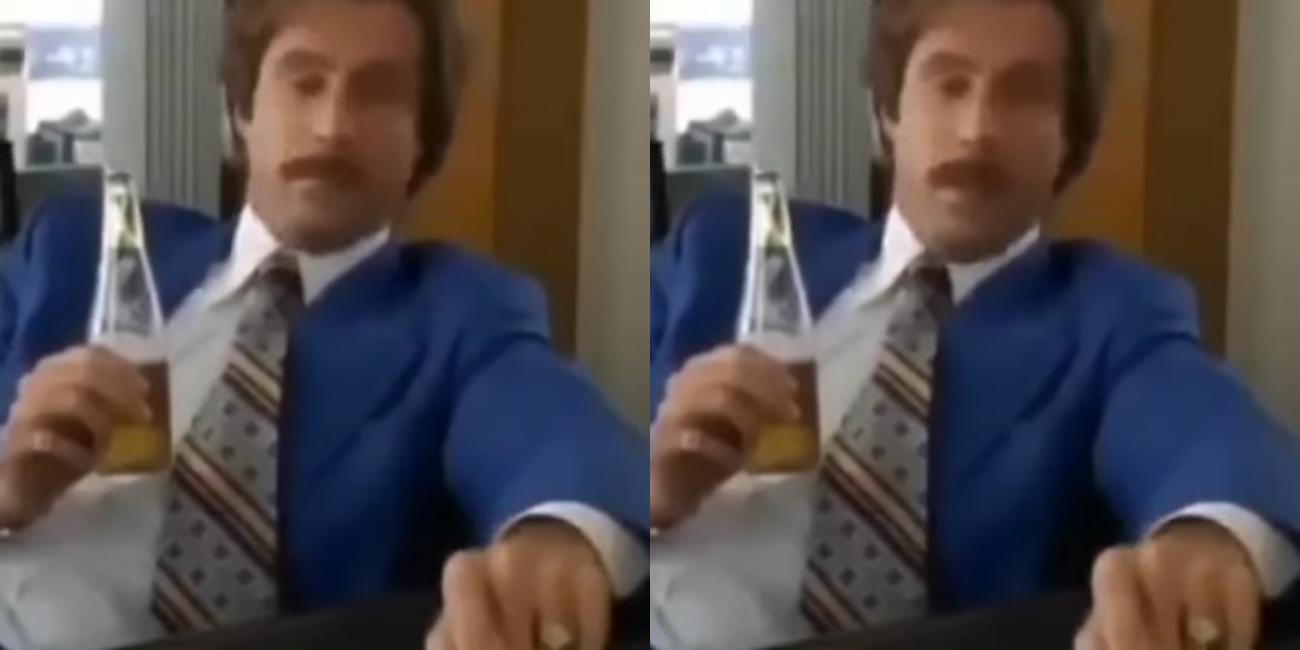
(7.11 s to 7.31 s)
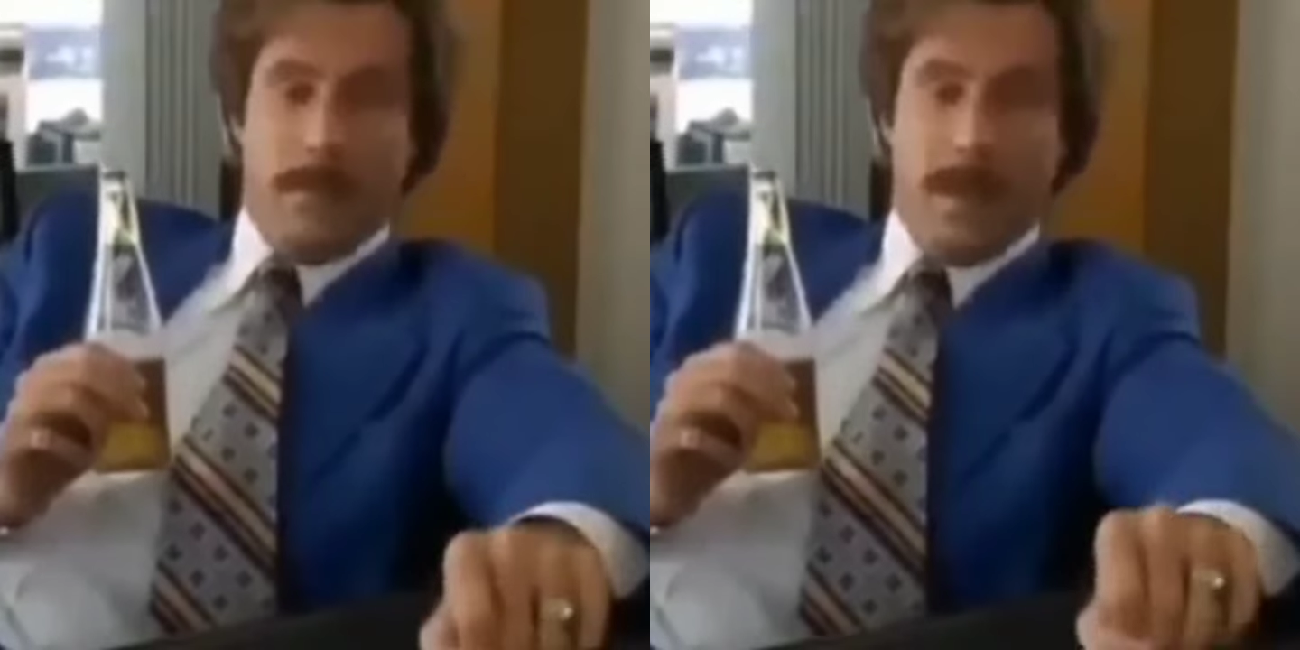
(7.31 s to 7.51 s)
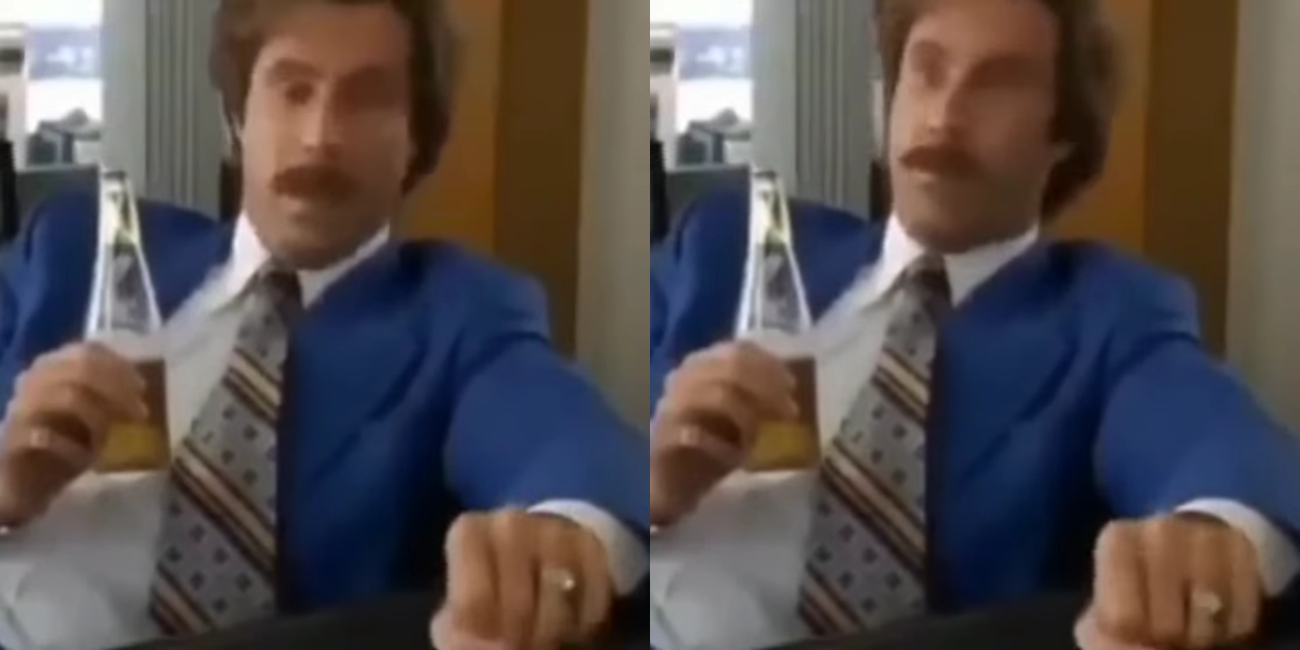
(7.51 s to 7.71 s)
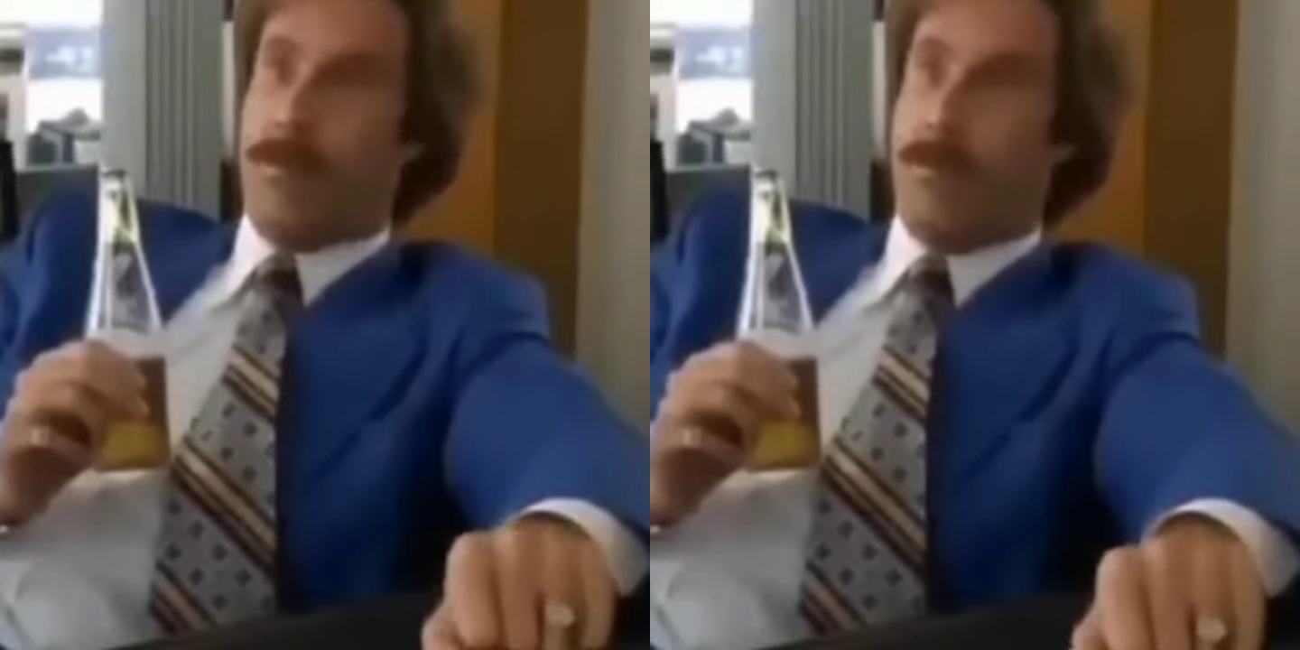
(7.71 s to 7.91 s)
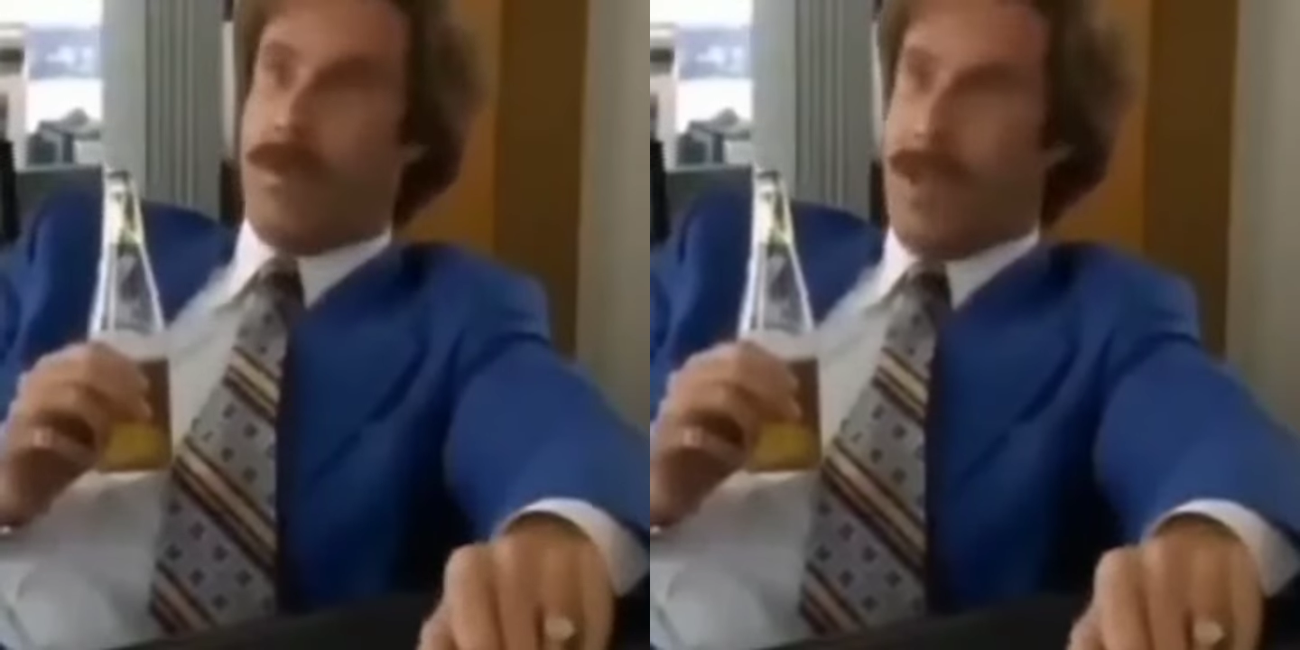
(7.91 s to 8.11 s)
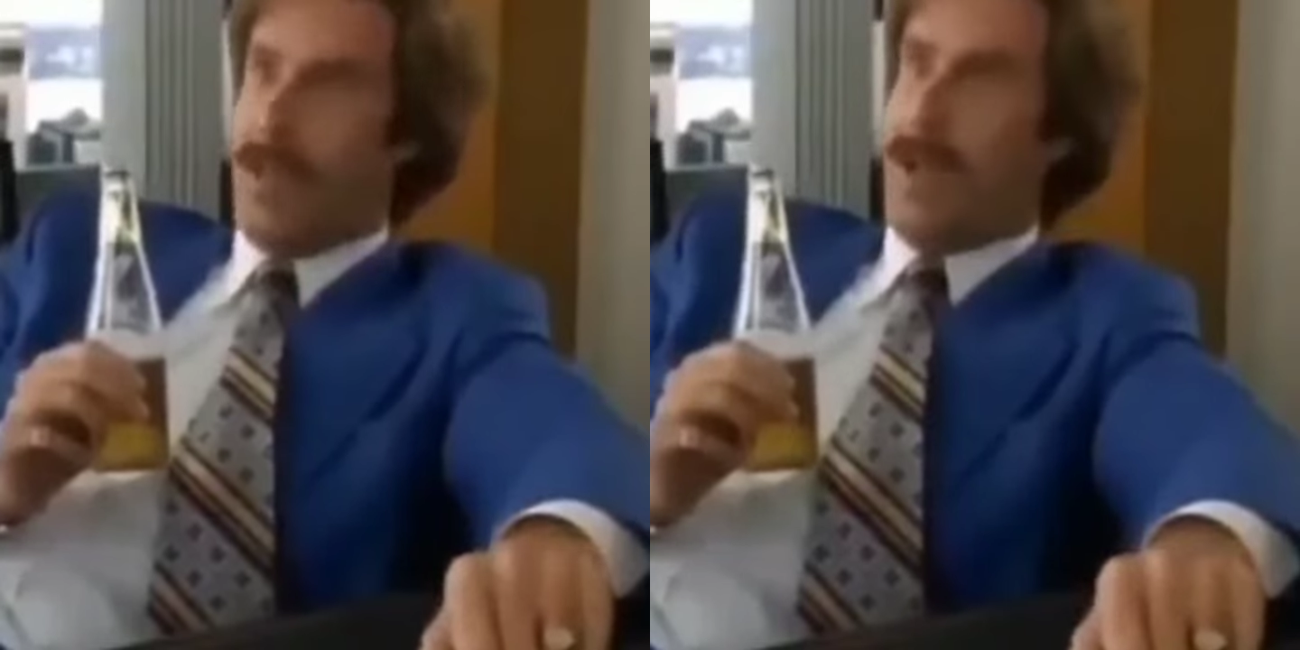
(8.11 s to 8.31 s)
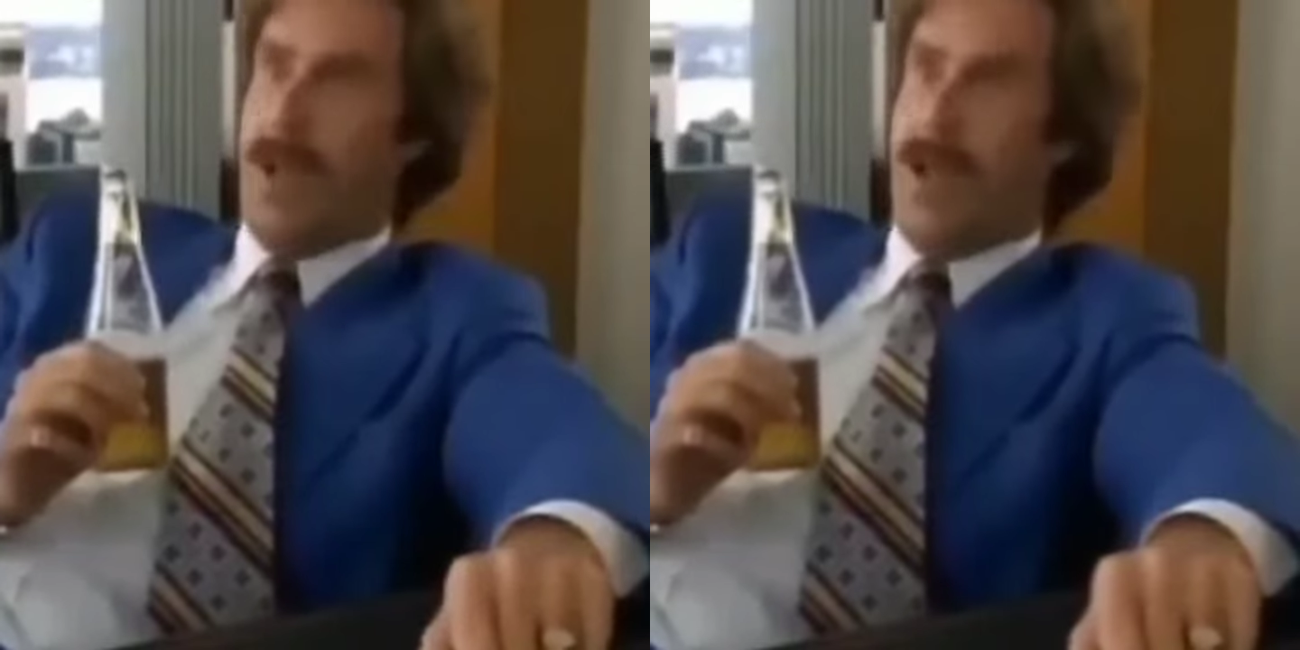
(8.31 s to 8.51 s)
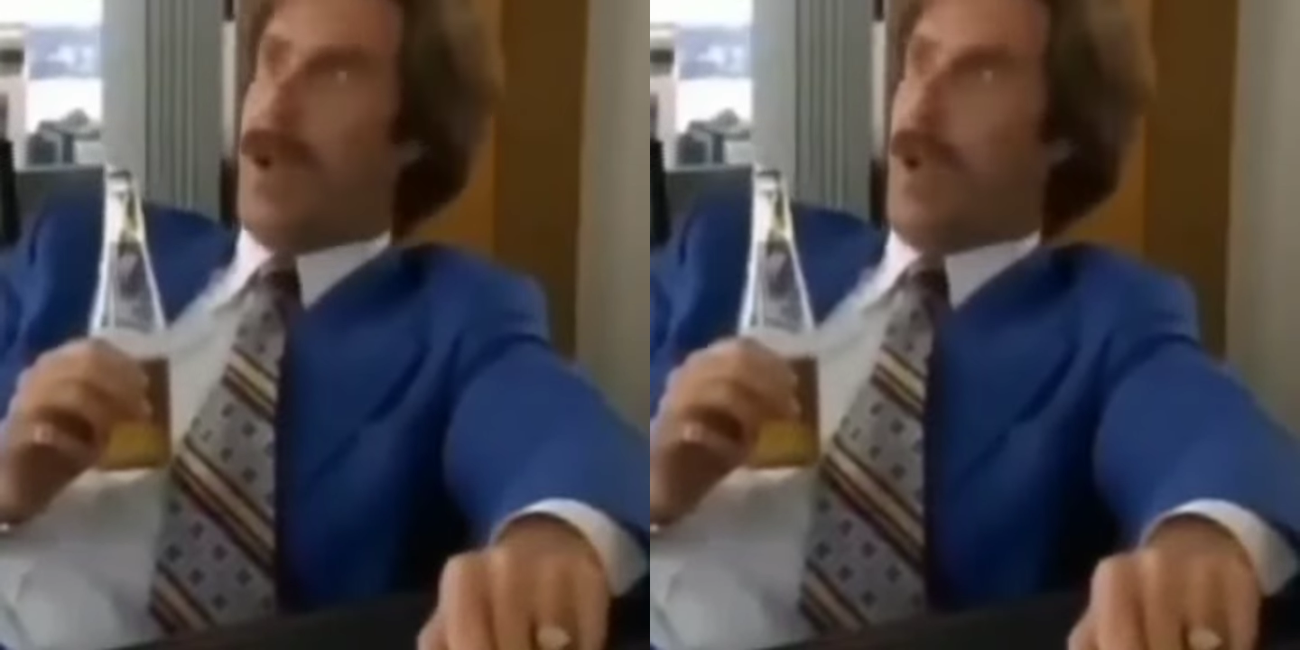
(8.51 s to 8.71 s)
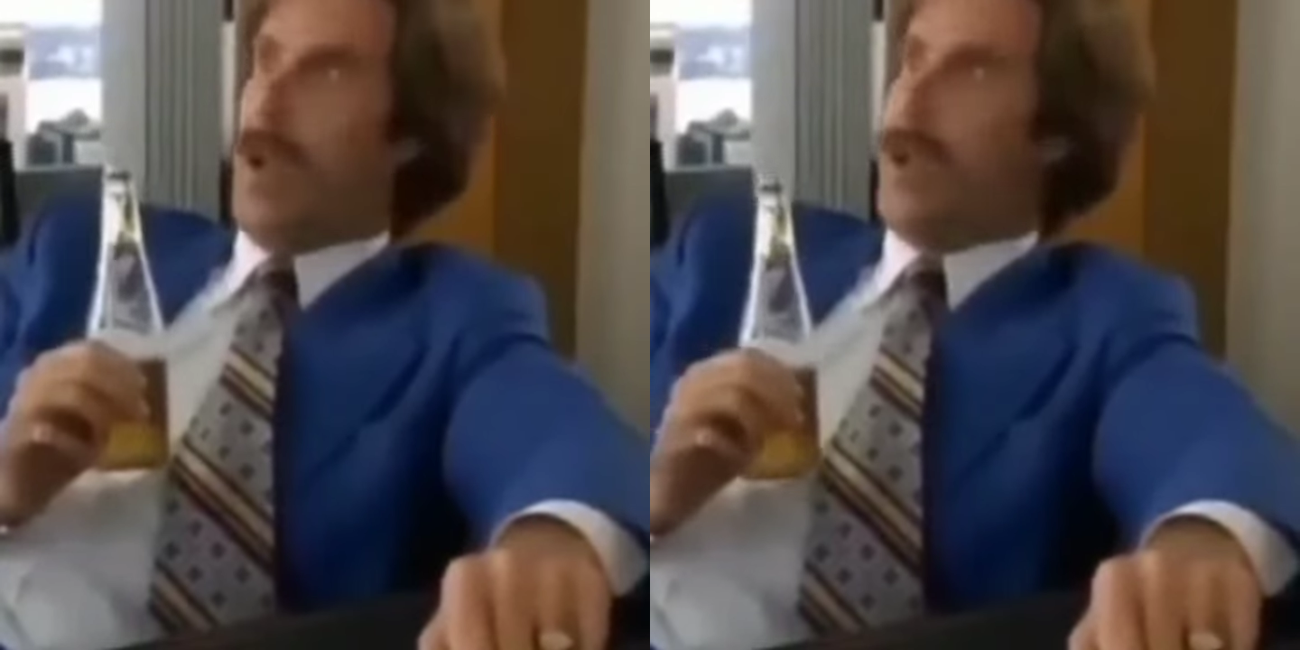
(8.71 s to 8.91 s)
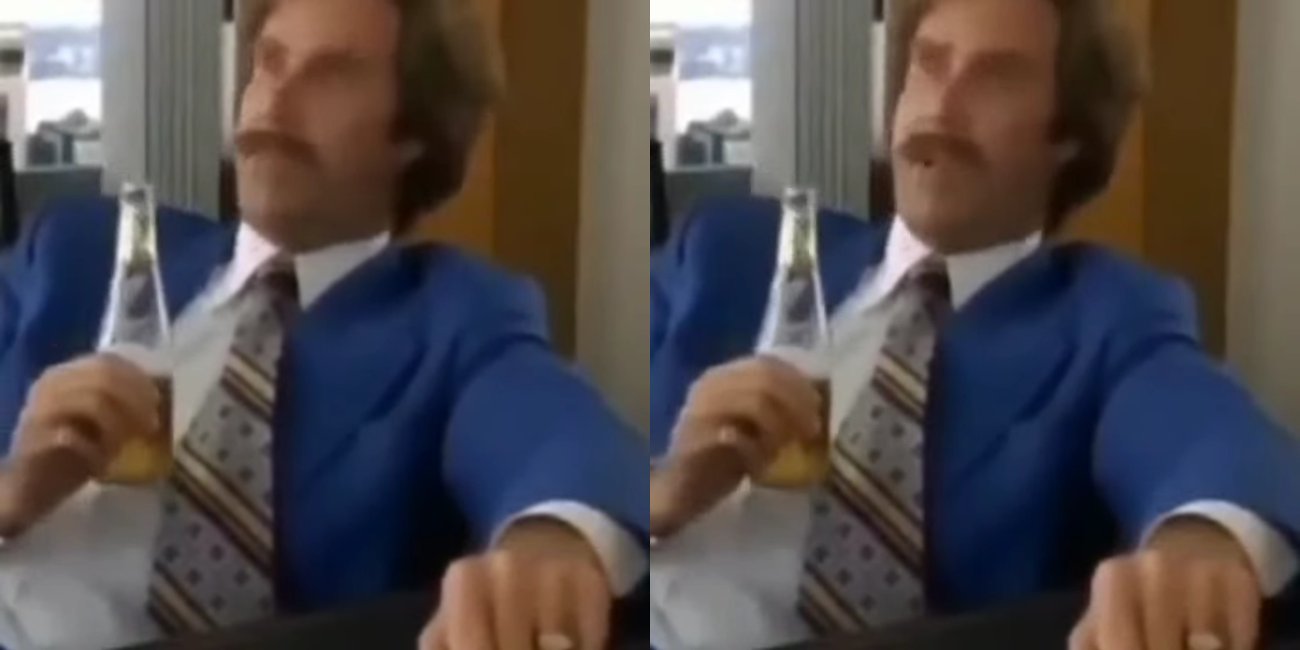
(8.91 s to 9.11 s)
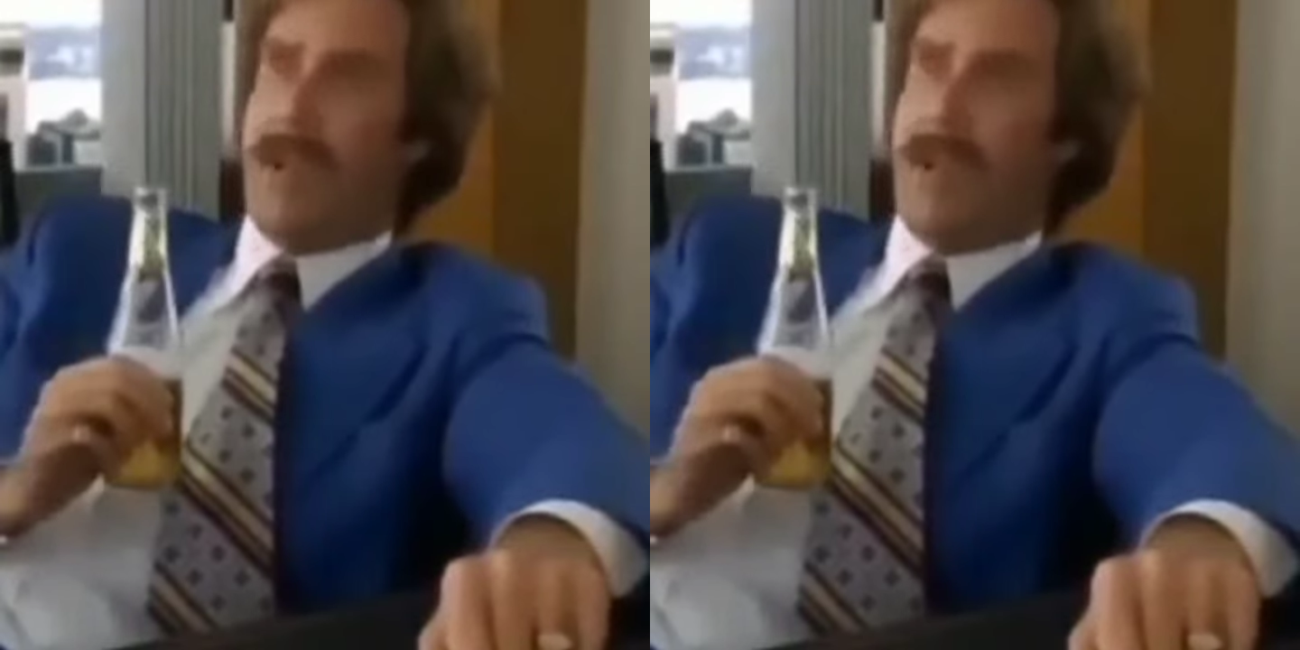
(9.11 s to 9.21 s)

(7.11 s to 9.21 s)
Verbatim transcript: I mean, that really got out of hand.